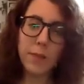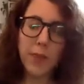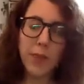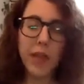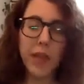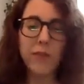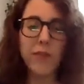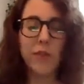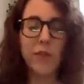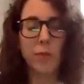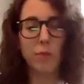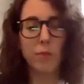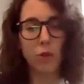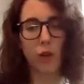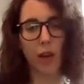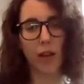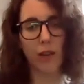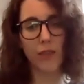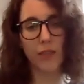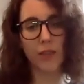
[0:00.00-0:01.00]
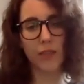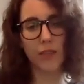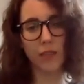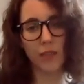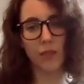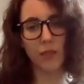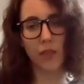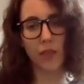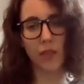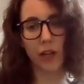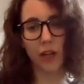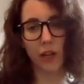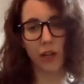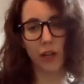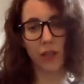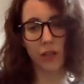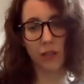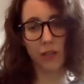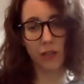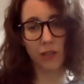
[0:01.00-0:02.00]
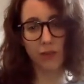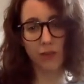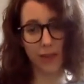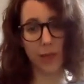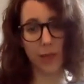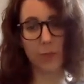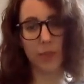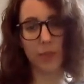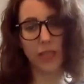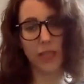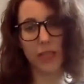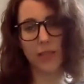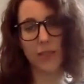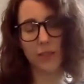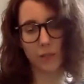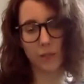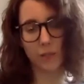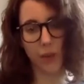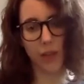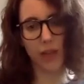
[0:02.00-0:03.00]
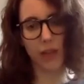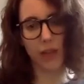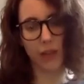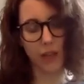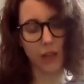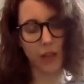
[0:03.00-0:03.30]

and for the privacy of their families, right?